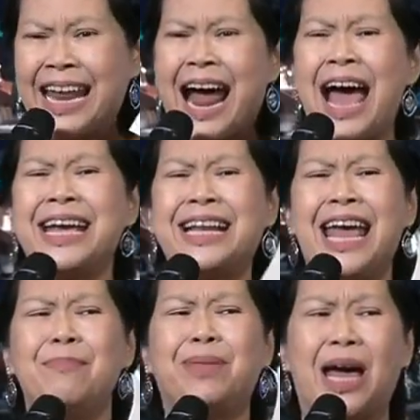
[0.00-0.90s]
And I
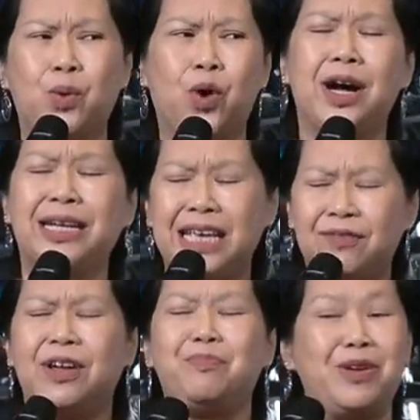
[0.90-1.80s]
claimed that word
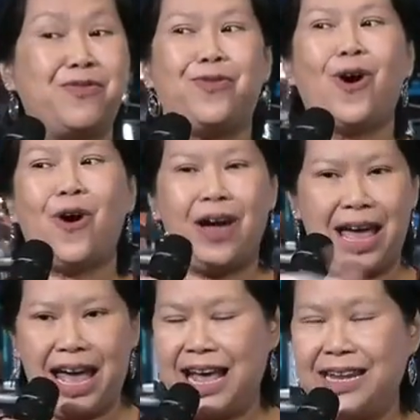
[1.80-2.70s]
even before
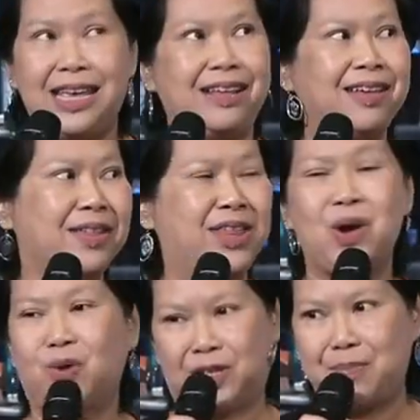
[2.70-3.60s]

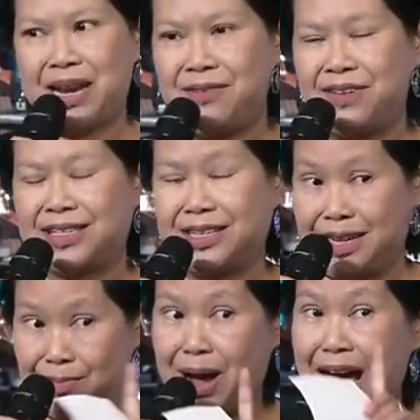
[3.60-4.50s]
anything was
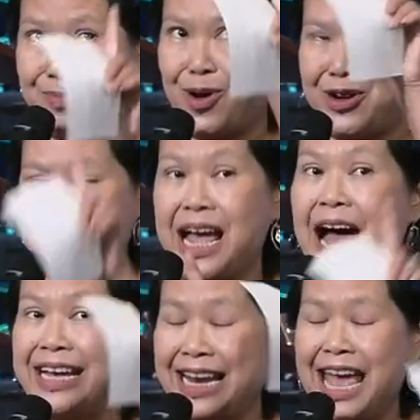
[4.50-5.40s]
manifested in my body.
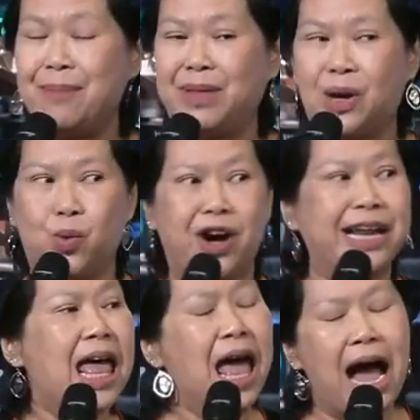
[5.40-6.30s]
I claimed that
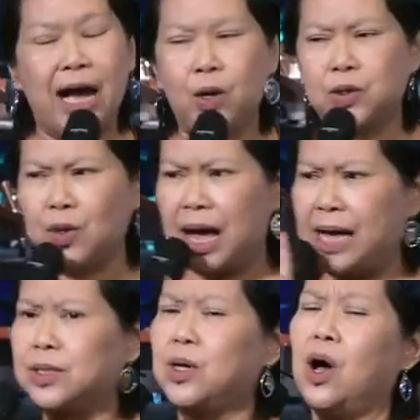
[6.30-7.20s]
word. I also
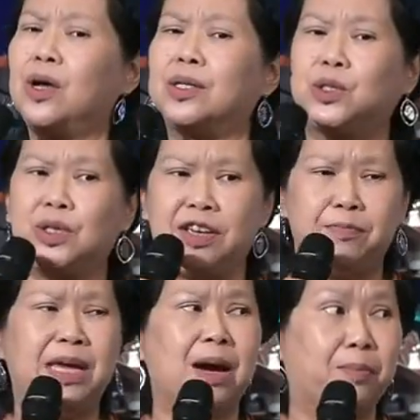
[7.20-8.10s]
asked God to
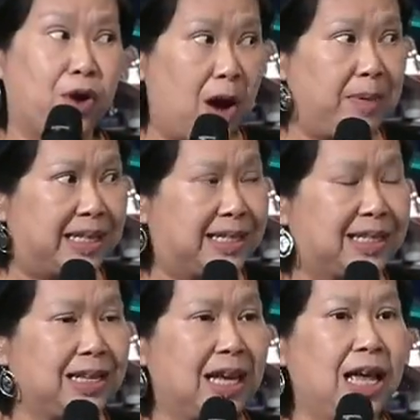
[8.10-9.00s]
give me a
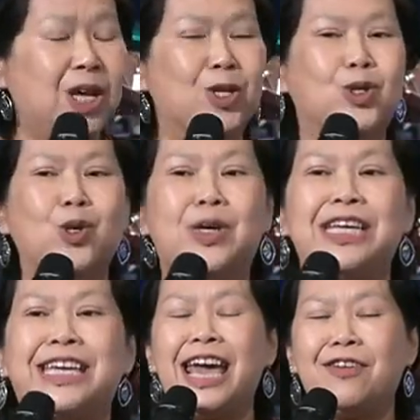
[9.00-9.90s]
promise. So
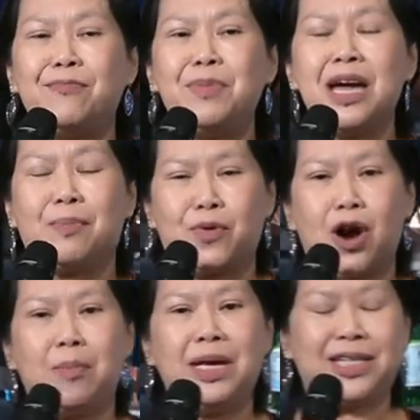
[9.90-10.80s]
gave me a
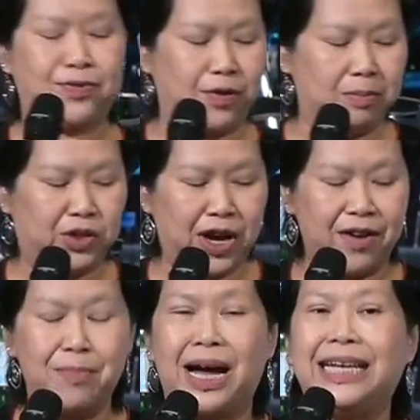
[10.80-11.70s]
promise from
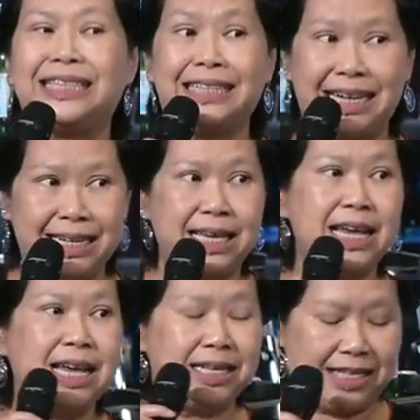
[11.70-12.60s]
Jeremiah
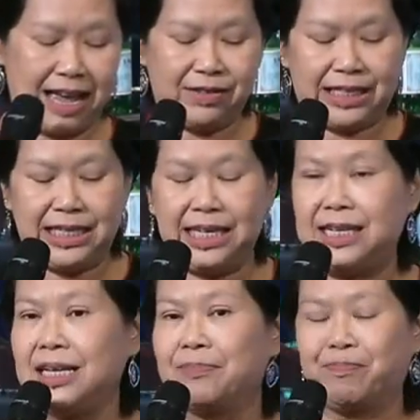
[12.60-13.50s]
30
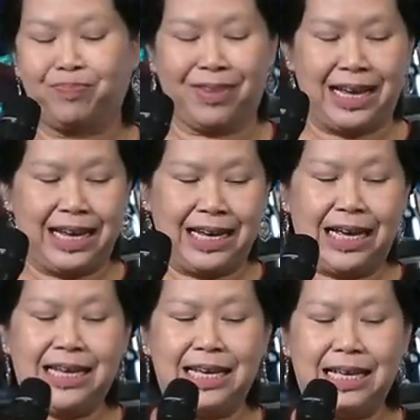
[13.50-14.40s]
17.
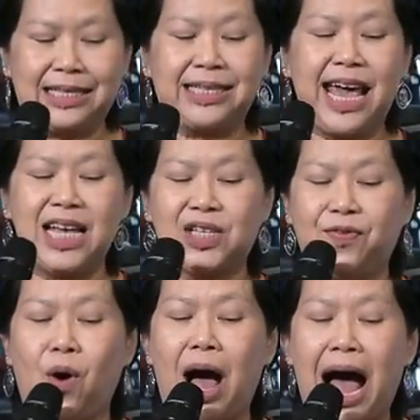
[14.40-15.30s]
It says,
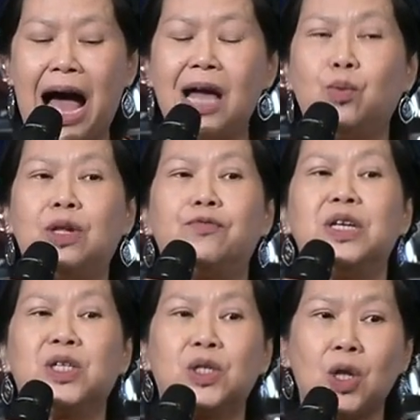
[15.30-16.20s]
For I will
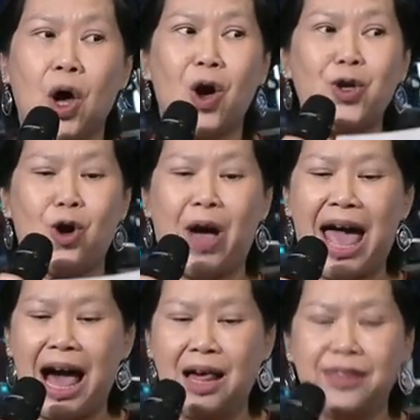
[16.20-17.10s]
restore your
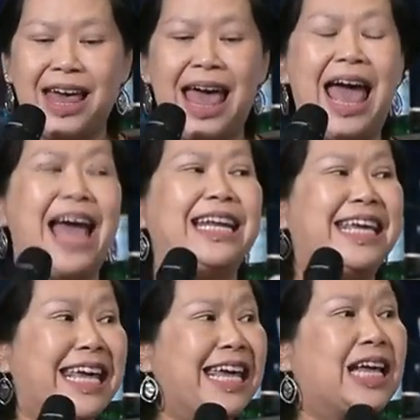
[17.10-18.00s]
health and
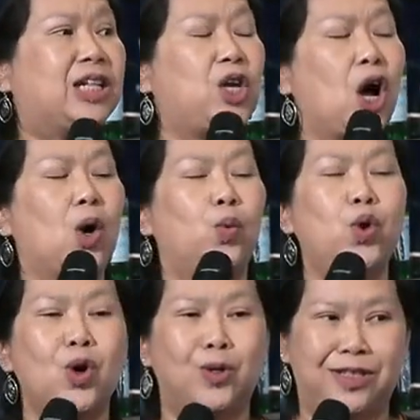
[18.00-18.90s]
heal your
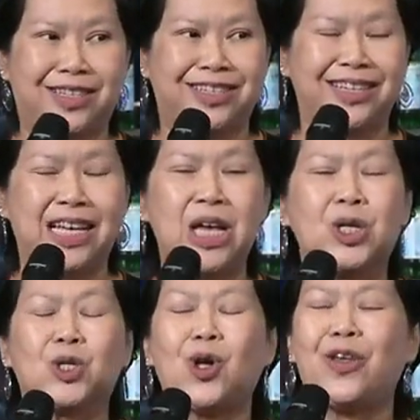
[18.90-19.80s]
wounds.
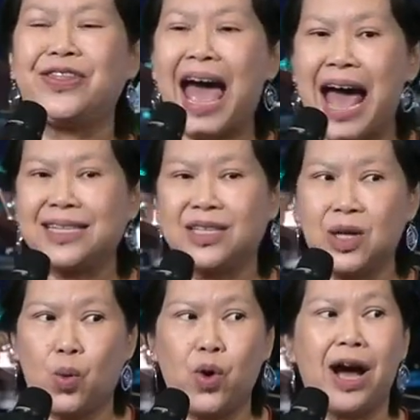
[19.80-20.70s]
So that's
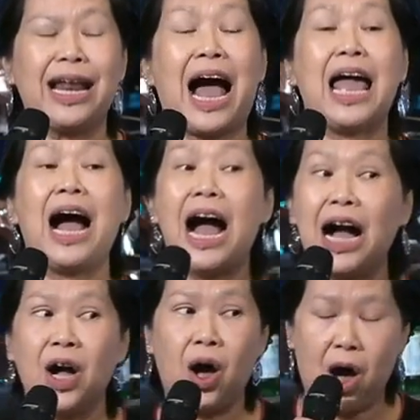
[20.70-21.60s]
the word I
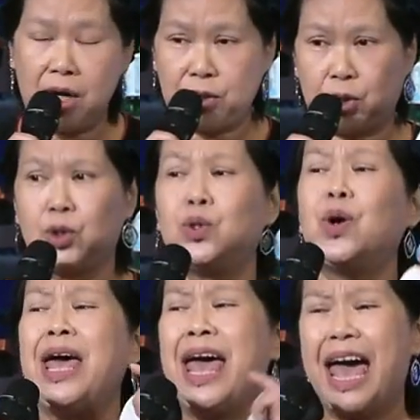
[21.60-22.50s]
hung on
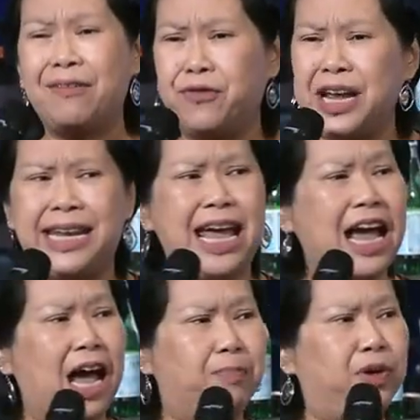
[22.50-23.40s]
to every
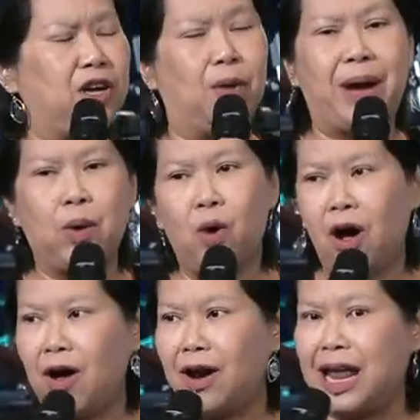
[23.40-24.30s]
day. I put it on my
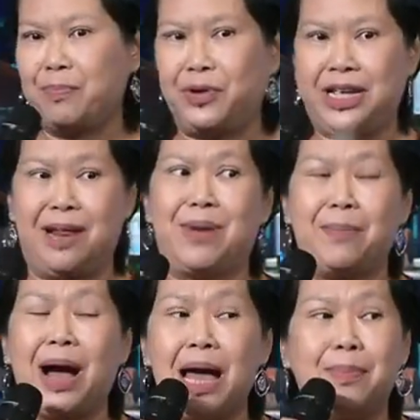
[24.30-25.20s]
wall, I put it in
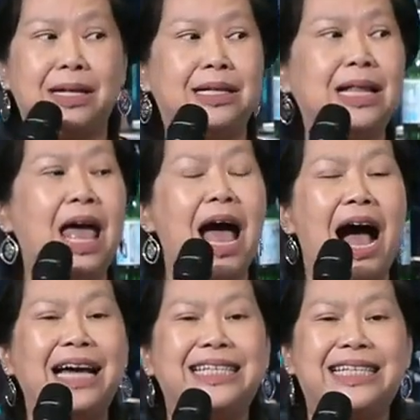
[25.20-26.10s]
my Bible,
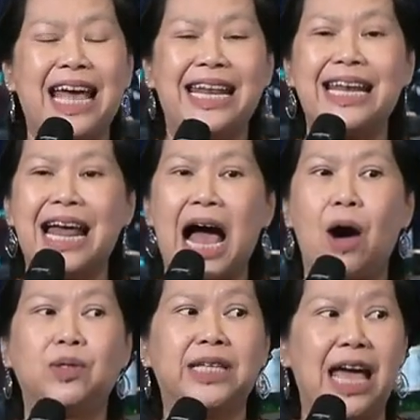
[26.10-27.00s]
I said it
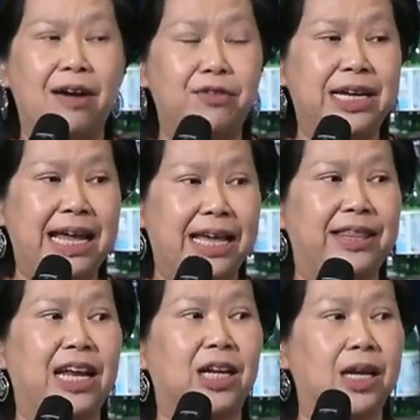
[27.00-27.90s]
out every day
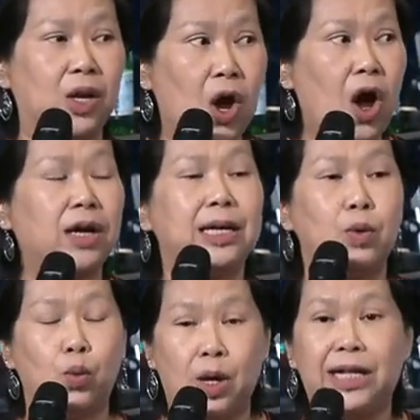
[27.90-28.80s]
that the Lord
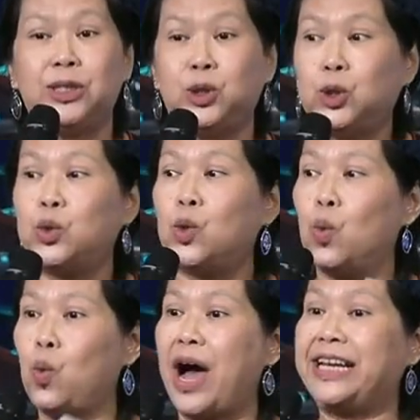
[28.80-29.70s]
will
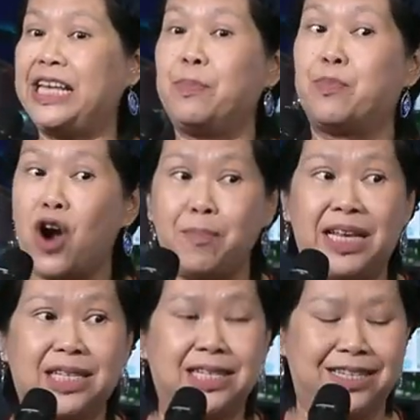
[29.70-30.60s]
do what he
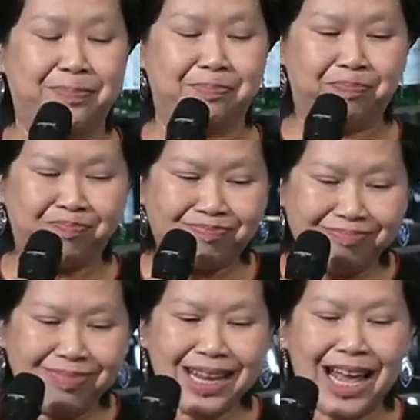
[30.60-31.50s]
promised.
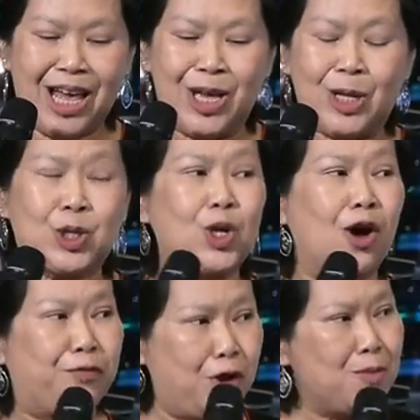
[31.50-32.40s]

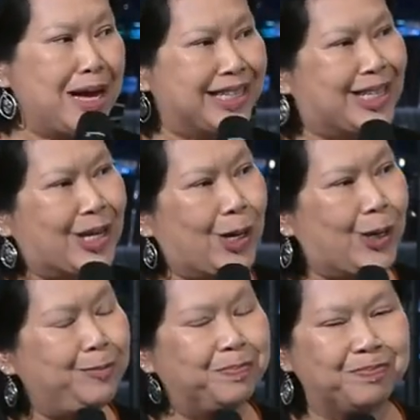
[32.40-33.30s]
So a few months
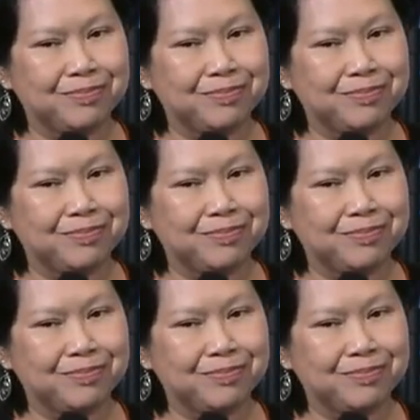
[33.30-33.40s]
ago,